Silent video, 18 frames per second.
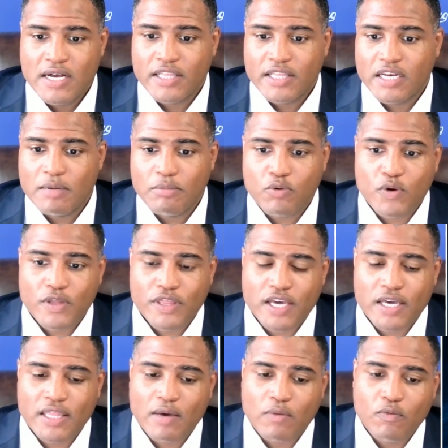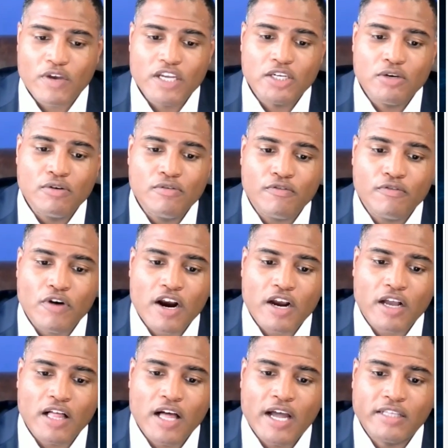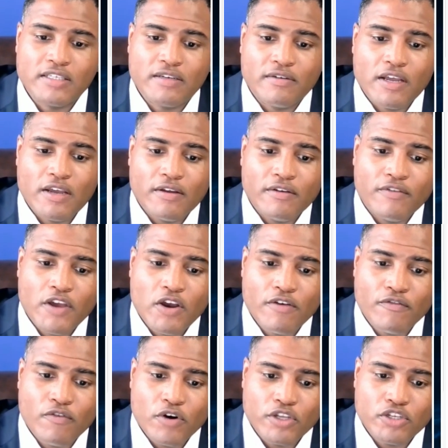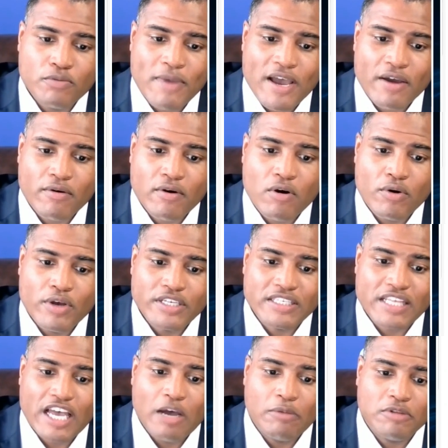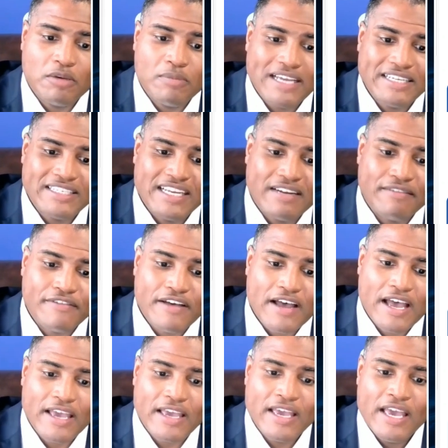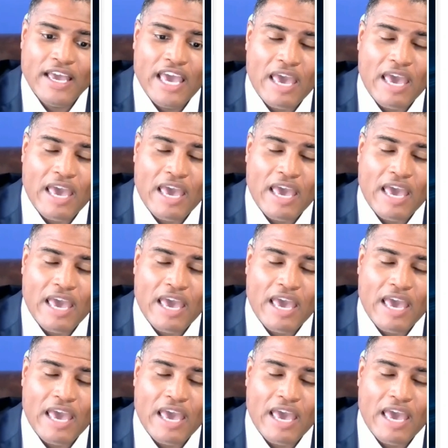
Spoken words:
The number one thing that we do for our clients here at 42 Macro is to help them identify